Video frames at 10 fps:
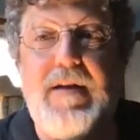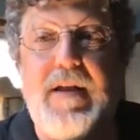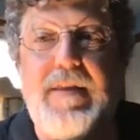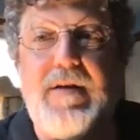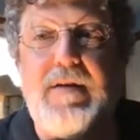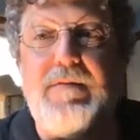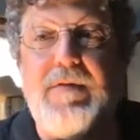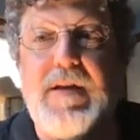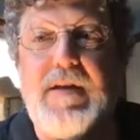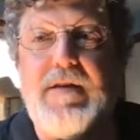And I thought
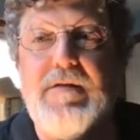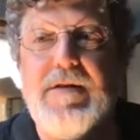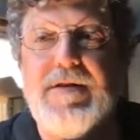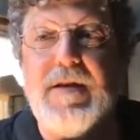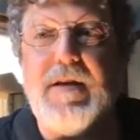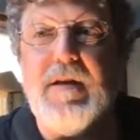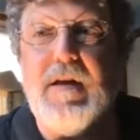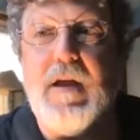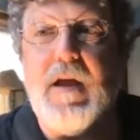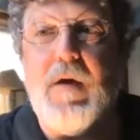we could do this
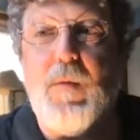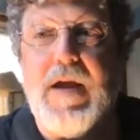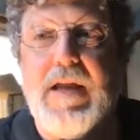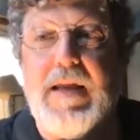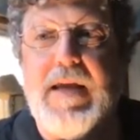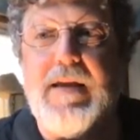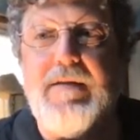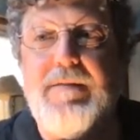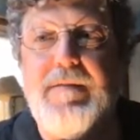weekly,